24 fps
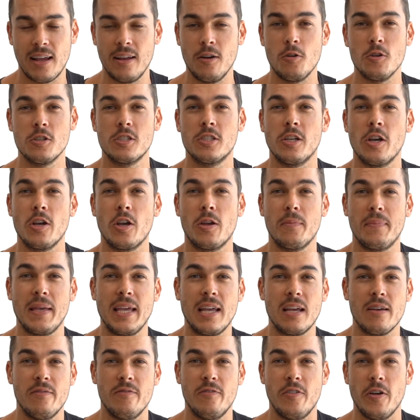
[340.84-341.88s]
can also be
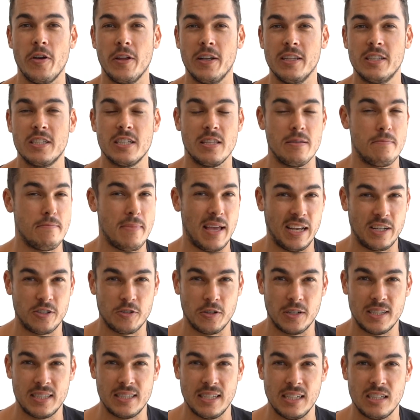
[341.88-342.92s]
converted to the
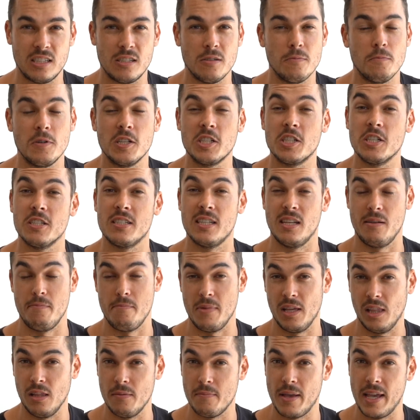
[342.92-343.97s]
metric system, which is in
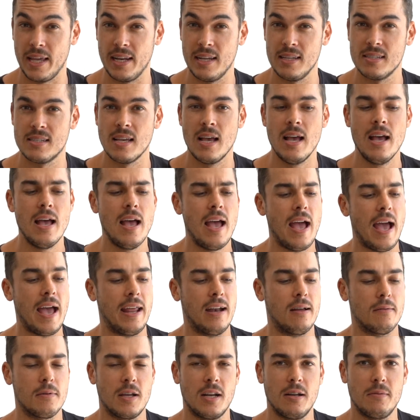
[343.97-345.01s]
millimeters.
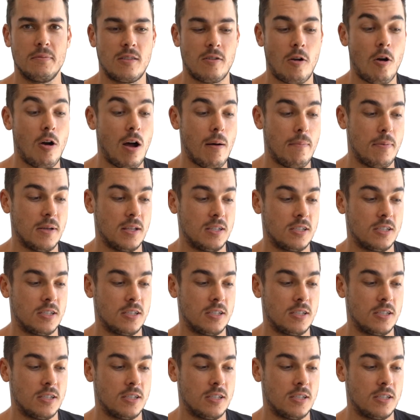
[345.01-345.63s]
And I'm gonna throw up a